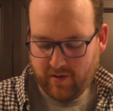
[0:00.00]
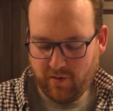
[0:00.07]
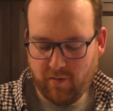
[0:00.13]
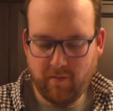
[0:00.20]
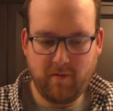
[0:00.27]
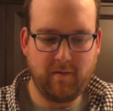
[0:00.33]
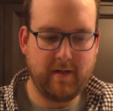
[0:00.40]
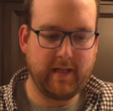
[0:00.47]
Who
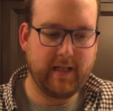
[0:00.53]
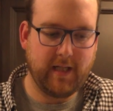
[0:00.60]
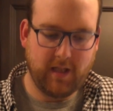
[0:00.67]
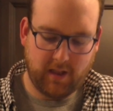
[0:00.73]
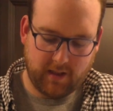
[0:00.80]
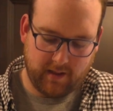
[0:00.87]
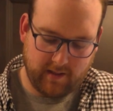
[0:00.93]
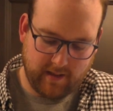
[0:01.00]
would want to
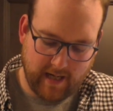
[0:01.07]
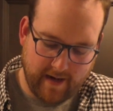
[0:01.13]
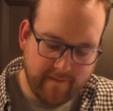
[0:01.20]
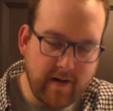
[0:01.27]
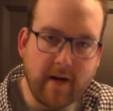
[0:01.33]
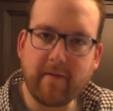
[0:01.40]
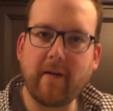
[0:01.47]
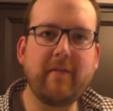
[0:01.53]
cook along? Have
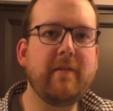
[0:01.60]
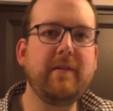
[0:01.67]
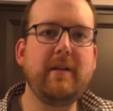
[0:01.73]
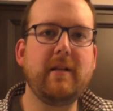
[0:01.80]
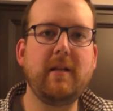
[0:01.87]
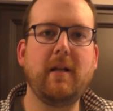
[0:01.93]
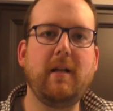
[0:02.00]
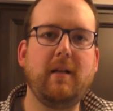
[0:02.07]
you ever
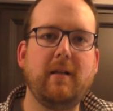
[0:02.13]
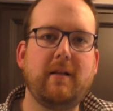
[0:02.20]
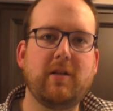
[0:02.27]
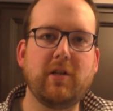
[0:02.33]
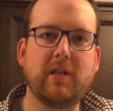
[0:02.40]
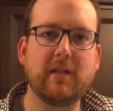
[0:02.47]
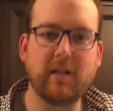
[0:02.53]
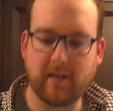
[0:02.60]
done that?
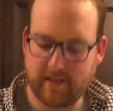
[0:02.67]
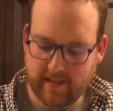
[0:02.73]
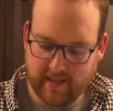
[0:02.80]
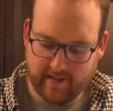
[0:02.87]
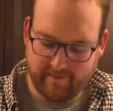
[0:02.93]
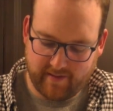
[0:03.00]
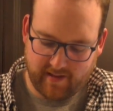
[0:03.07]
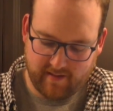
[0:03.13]
Cook alongside
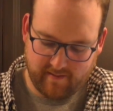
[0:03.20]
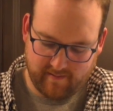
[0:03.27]
a video?